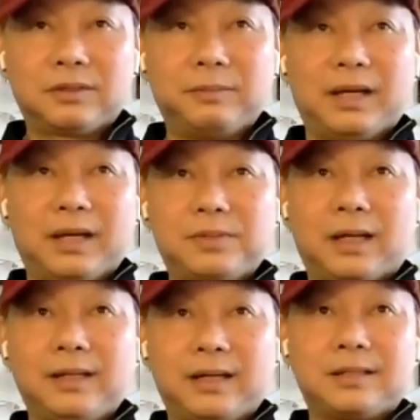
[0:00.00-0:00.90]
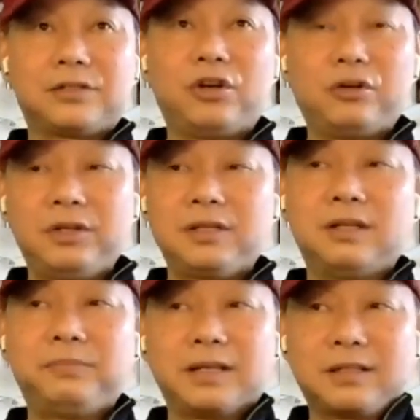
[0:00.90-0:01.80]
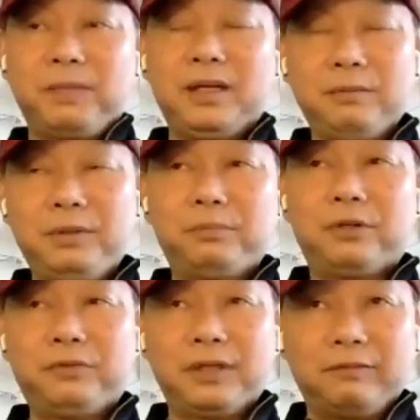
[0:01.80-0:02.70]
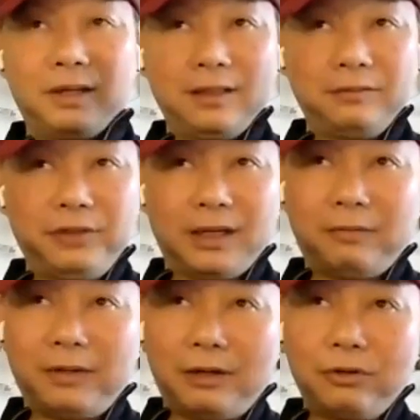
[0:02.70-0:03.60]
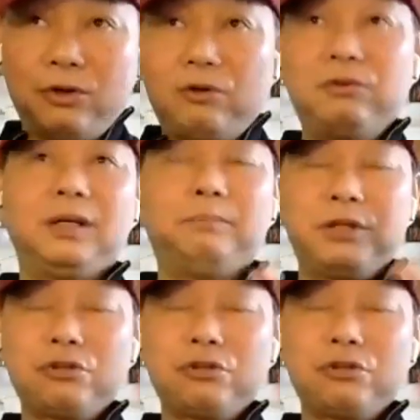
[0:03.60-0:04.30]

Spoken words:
So sometimes, like as a journalism, as the media people, we have our goal,